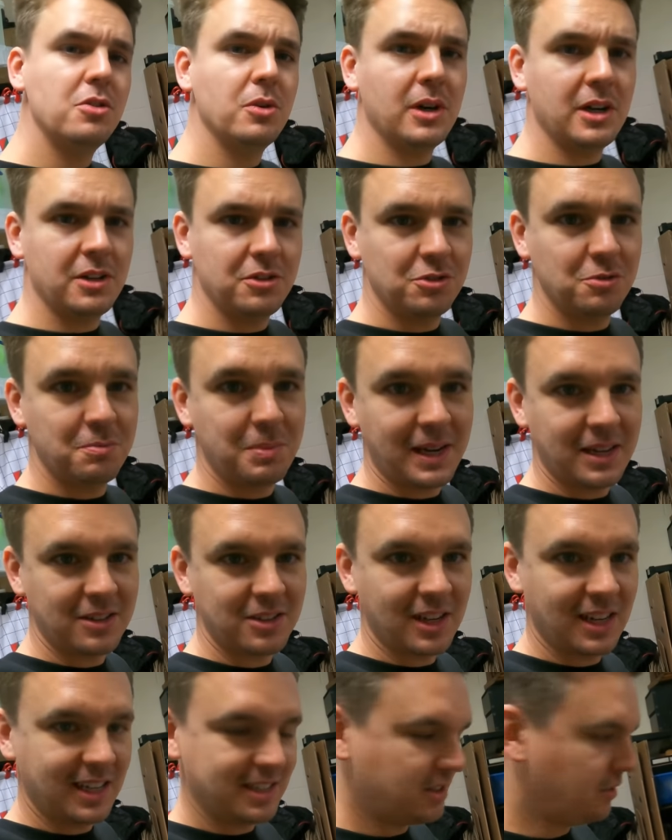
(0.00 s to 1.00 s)
to
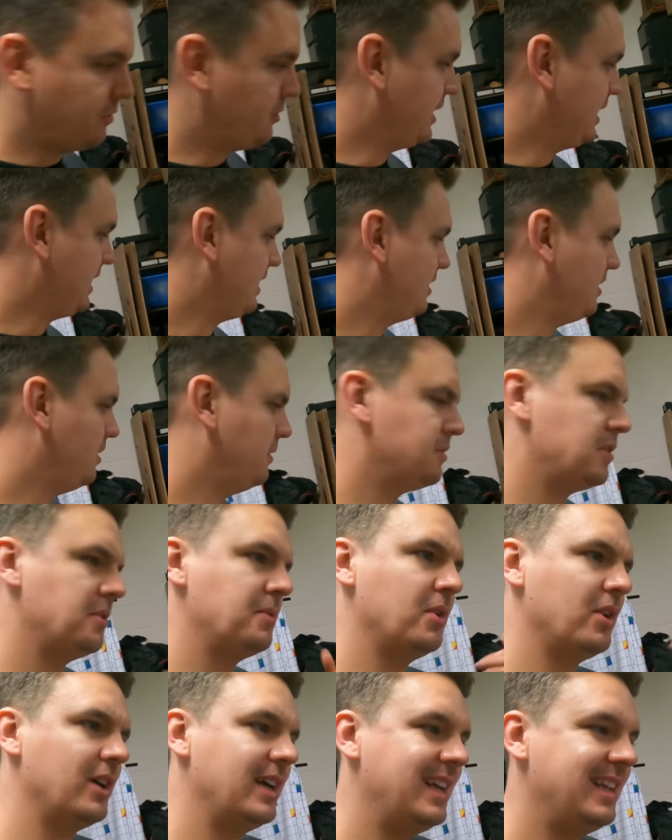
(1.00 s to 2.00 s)
£100, I like to think. Obviously
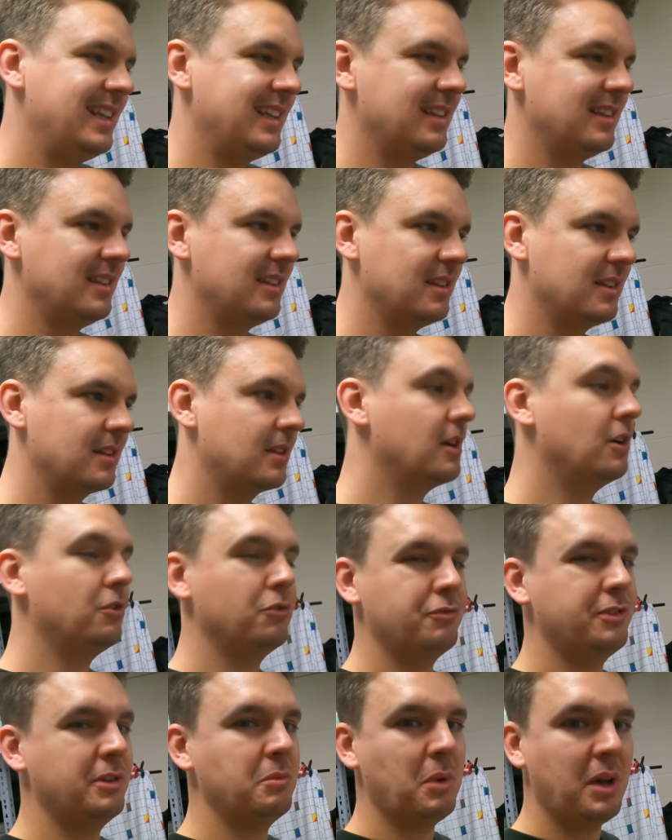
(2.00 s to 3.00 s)
we're not in
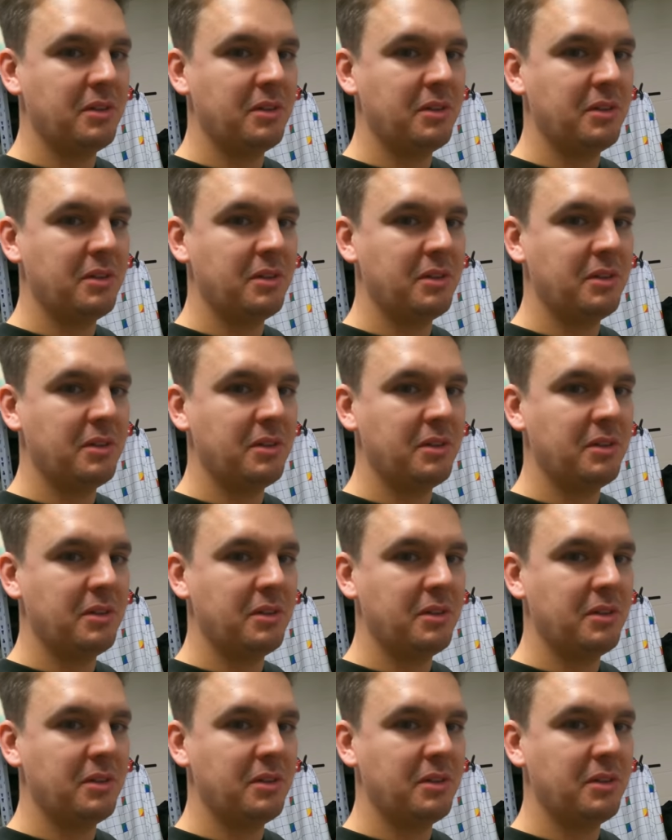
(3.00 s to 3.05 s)
golfing